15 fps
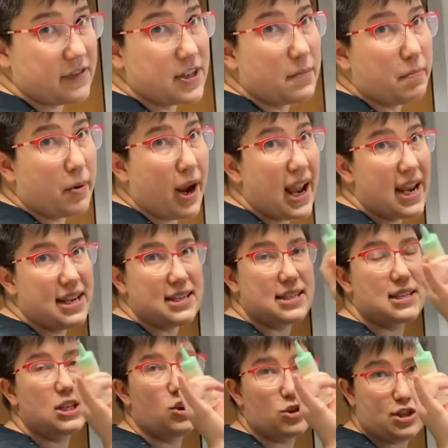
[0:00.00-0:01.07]
to brace,
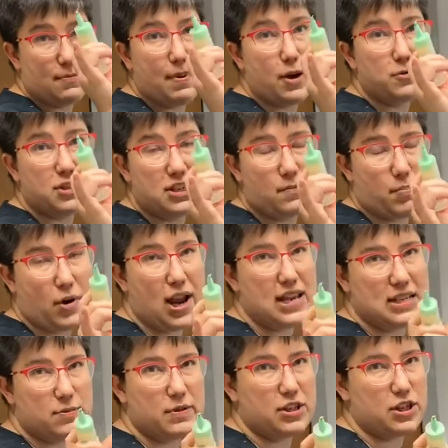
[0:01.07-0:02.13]
you're supposed to
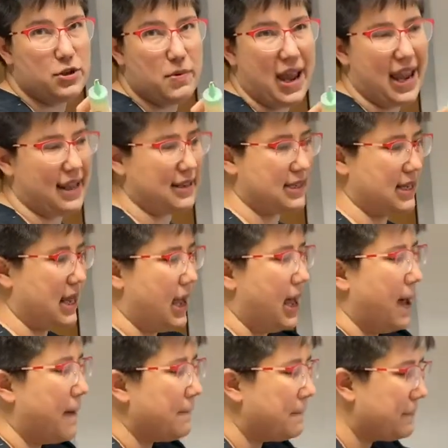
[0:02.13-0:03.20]
brace with two hands.
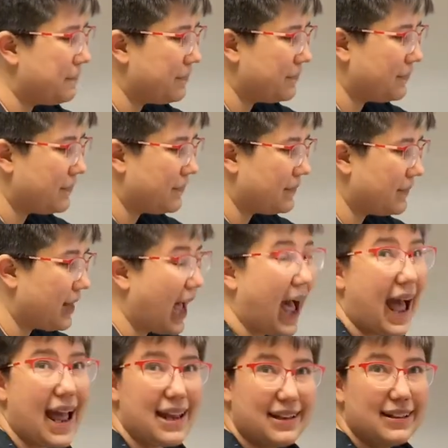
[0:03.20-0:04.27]

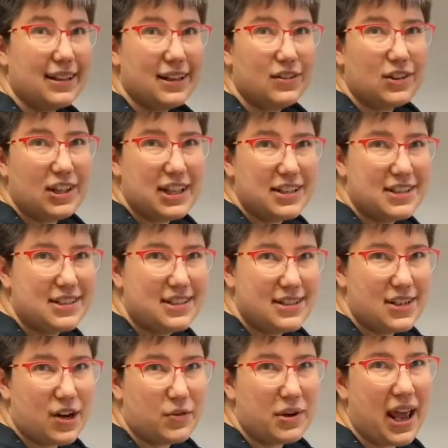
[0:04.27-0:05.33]
I literally
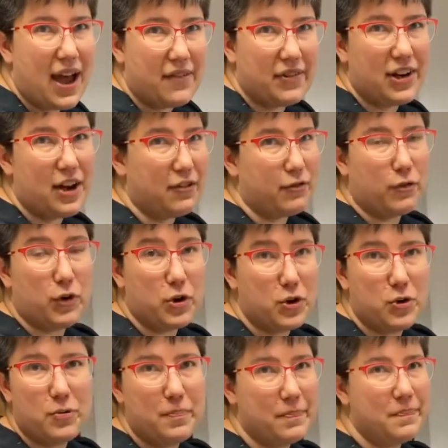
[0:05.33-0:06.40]
don't have enough
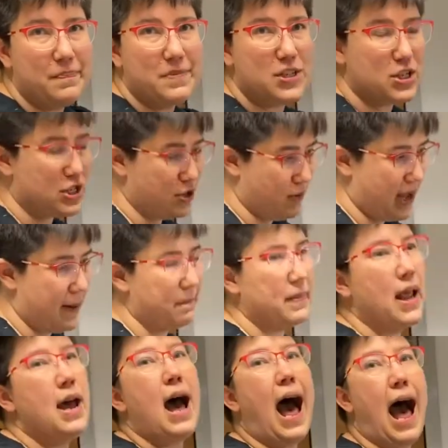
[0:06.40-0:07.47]
room to do it.
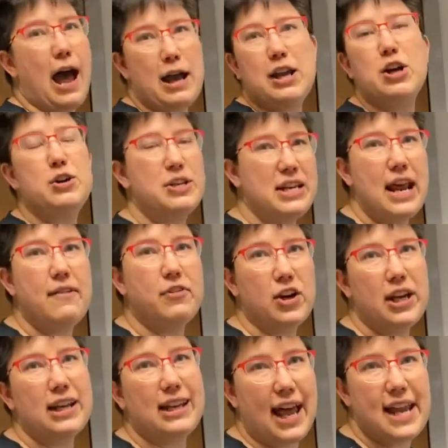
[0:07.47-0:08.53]
I could never
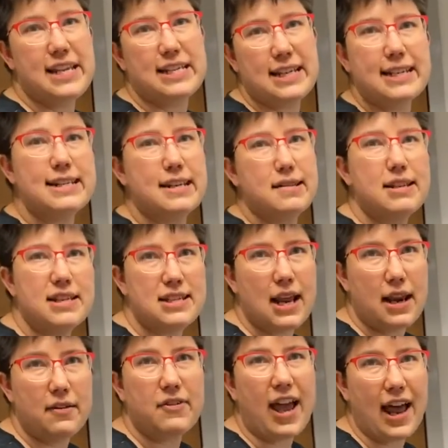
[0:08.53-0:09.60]
get licensed in the
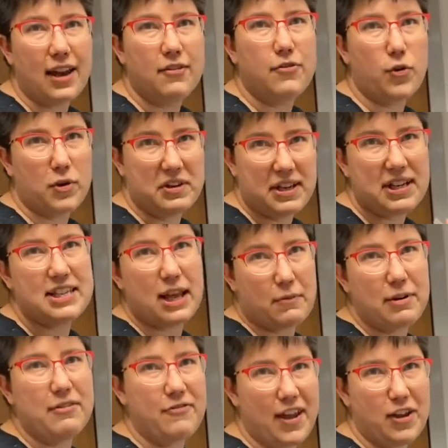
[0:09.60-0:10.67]
state of California because I
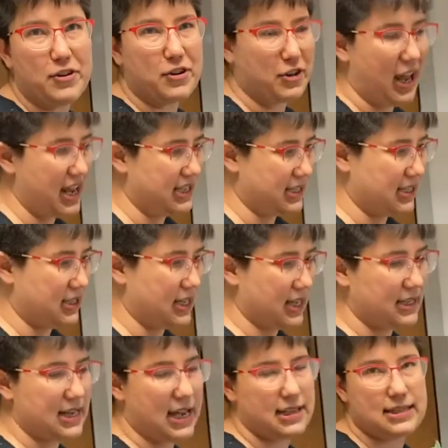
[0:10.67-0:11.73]
would fail their licensing
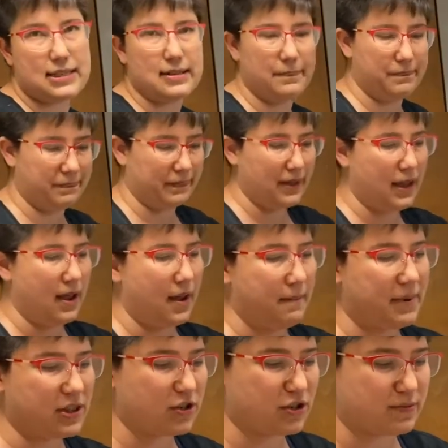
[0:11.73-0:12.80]
test.
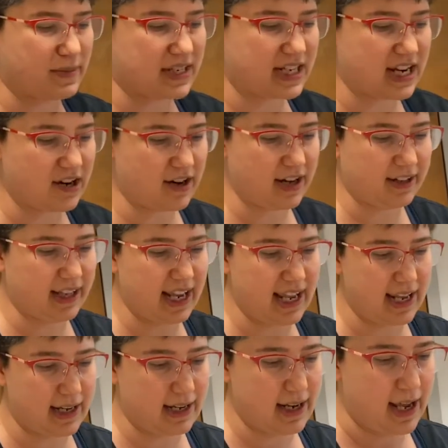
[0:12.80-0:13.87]
But there's material
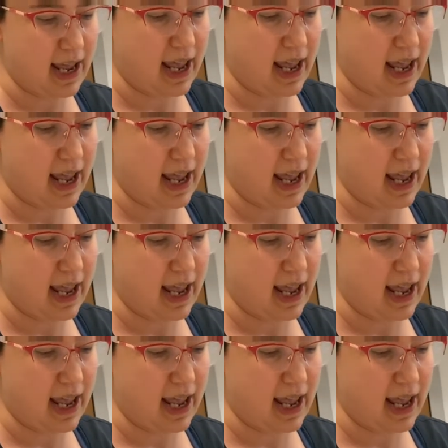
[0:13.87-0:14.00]
in,